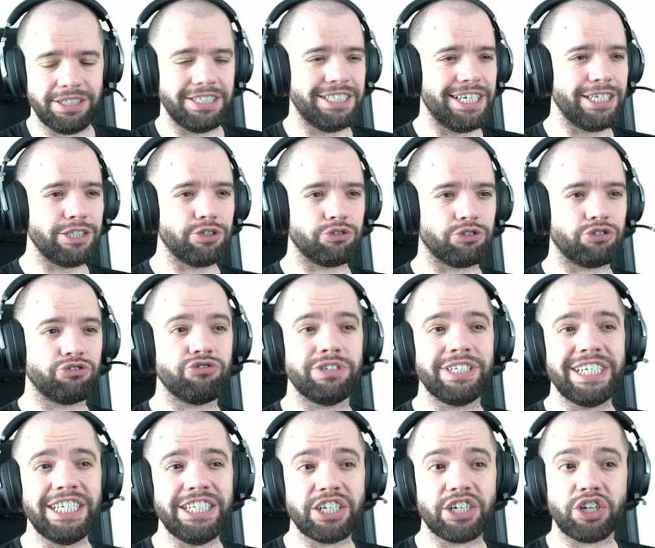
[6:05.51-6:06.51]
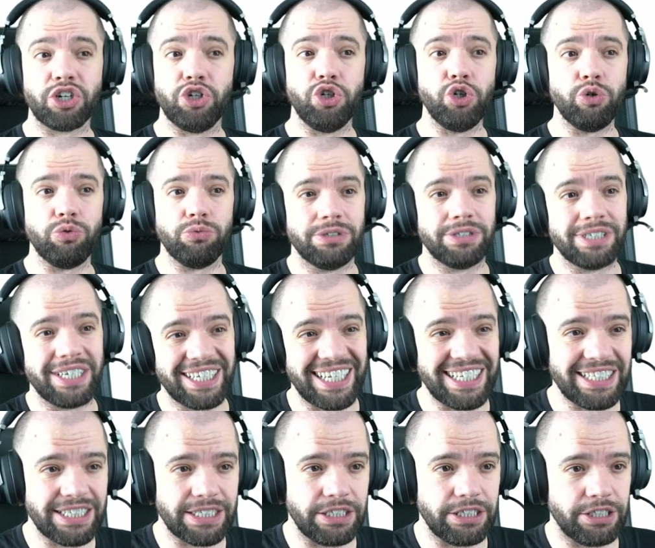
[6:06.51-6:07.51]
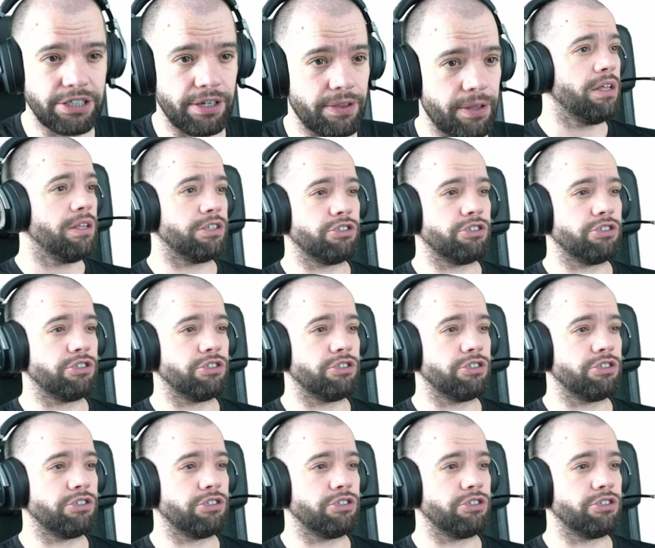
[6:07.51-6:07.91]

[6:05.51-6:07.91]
to test your strategic noose against each other.